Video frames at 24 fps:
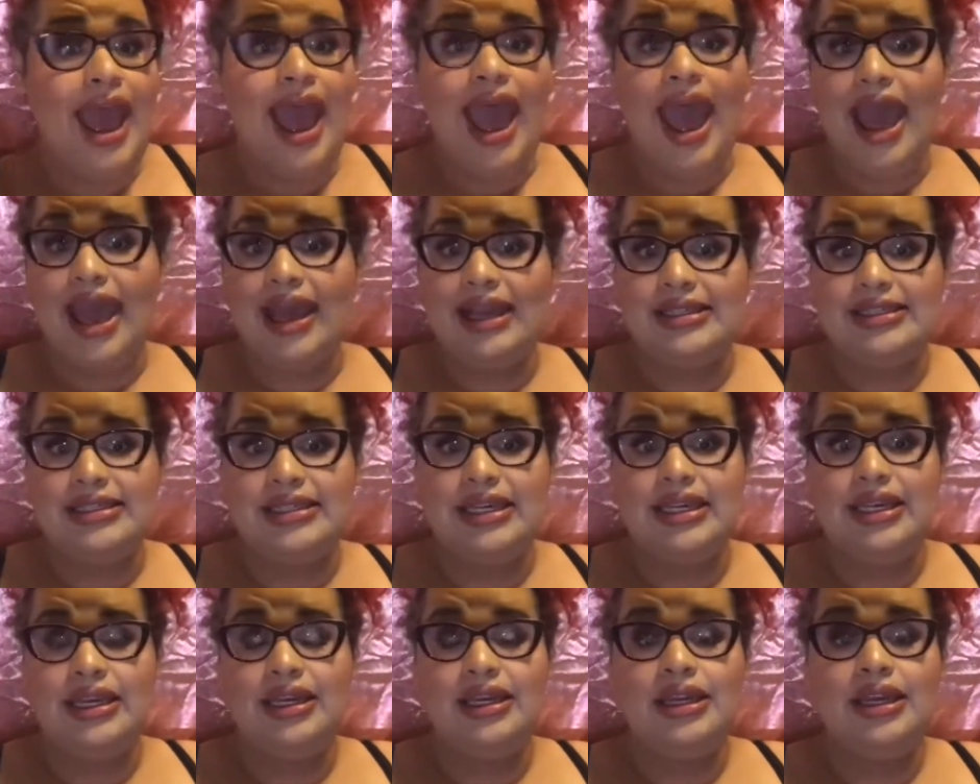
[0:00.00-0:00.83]

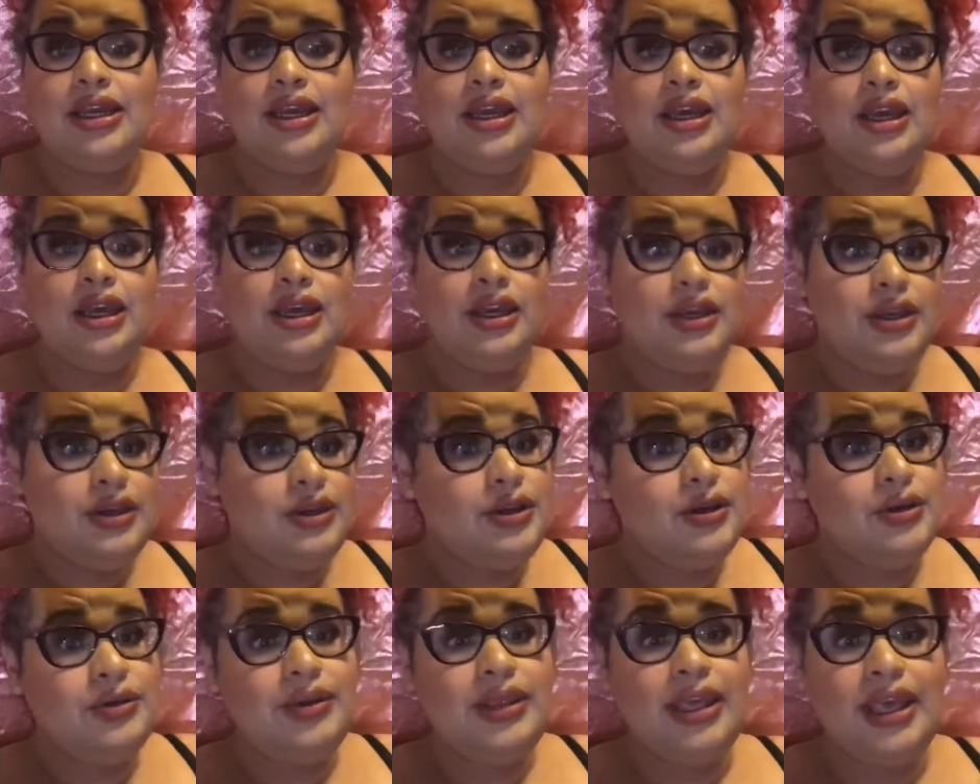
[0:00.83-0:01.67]
asking, you
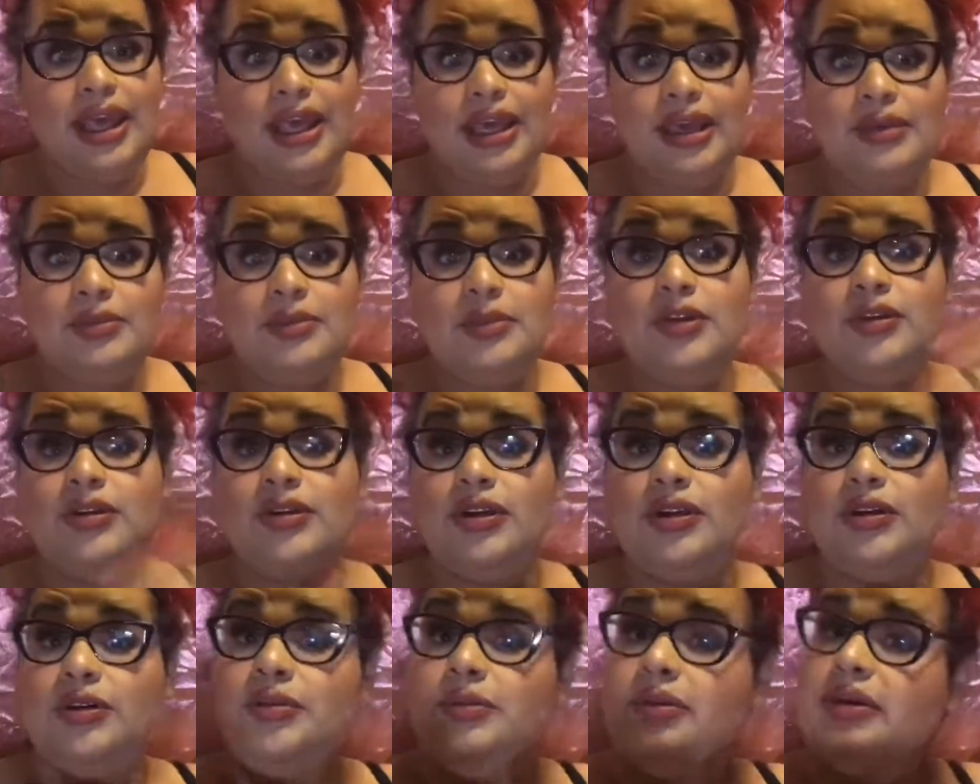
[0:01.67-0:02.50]
know, Kim, you
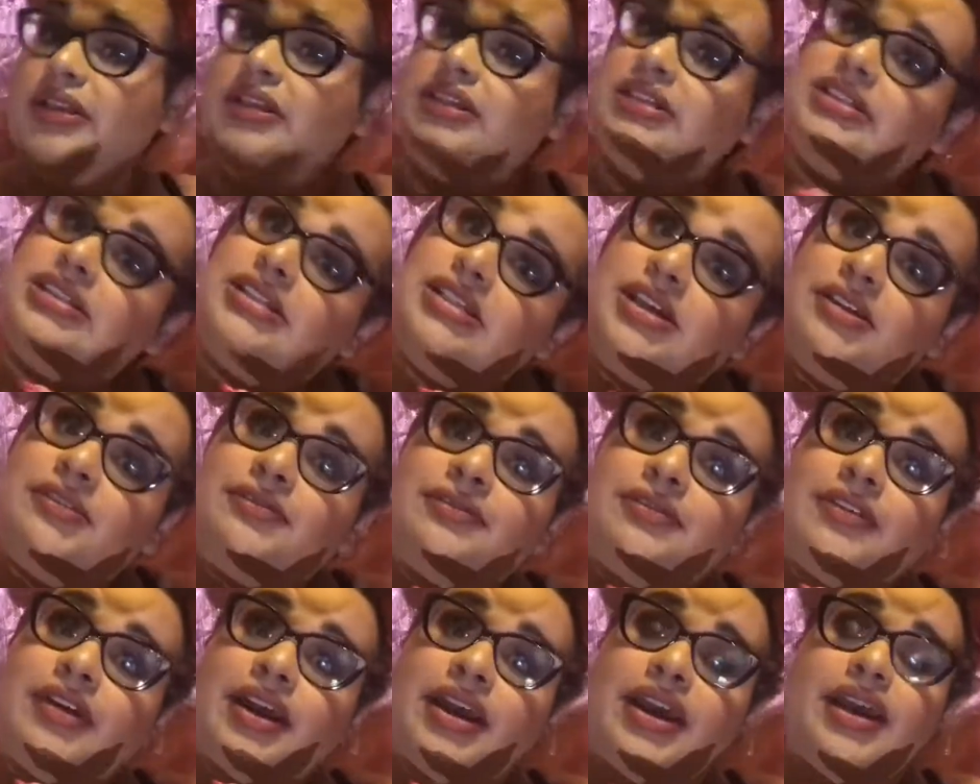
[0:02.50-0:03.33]
look really
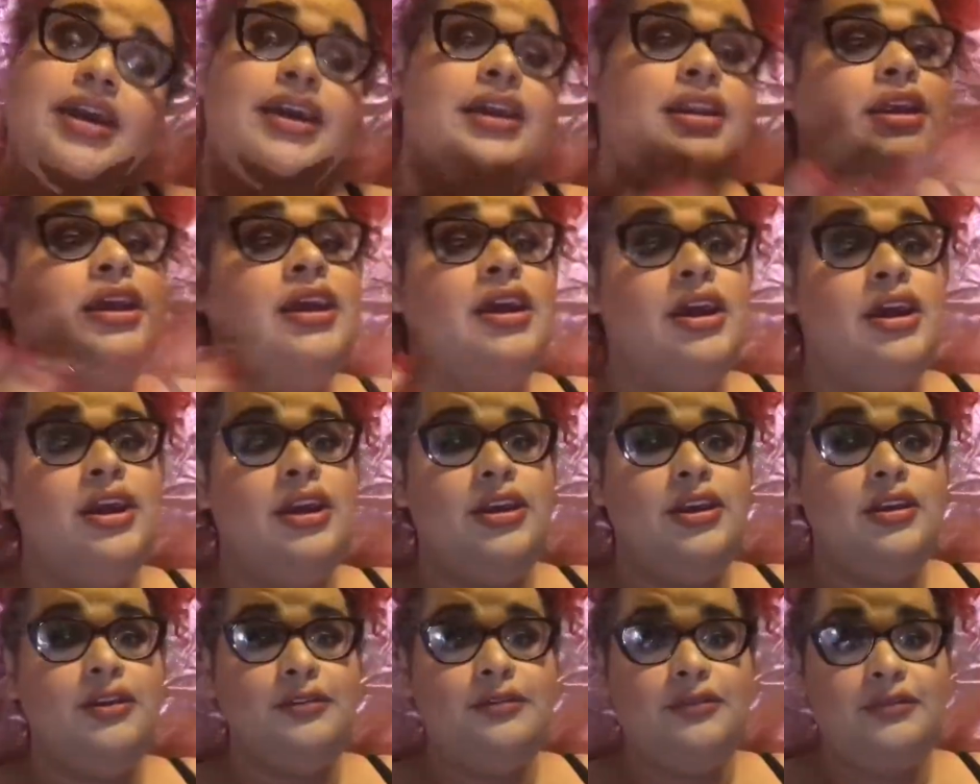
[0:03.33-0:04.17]
different.
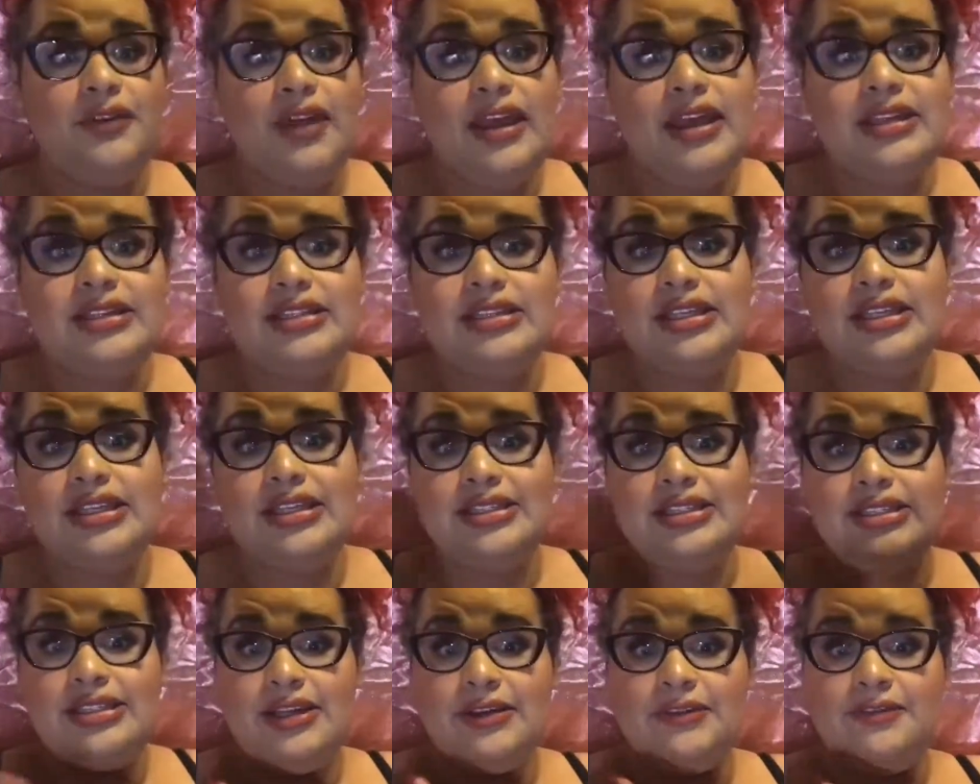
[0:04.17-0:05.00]
Your face
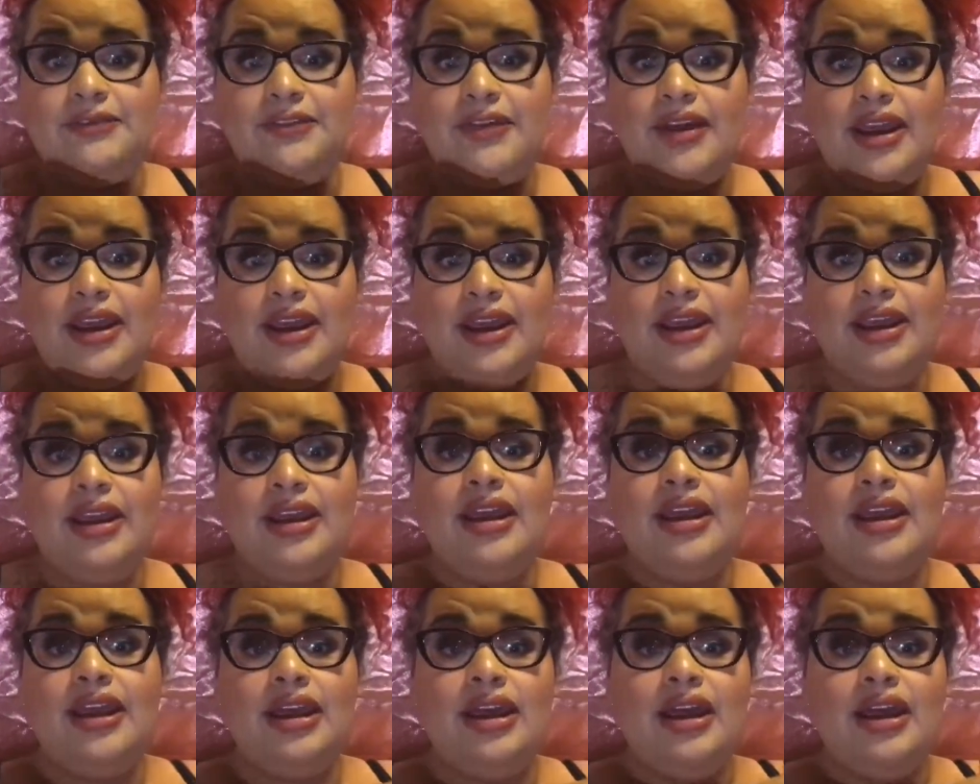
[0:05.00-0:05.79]
looks different.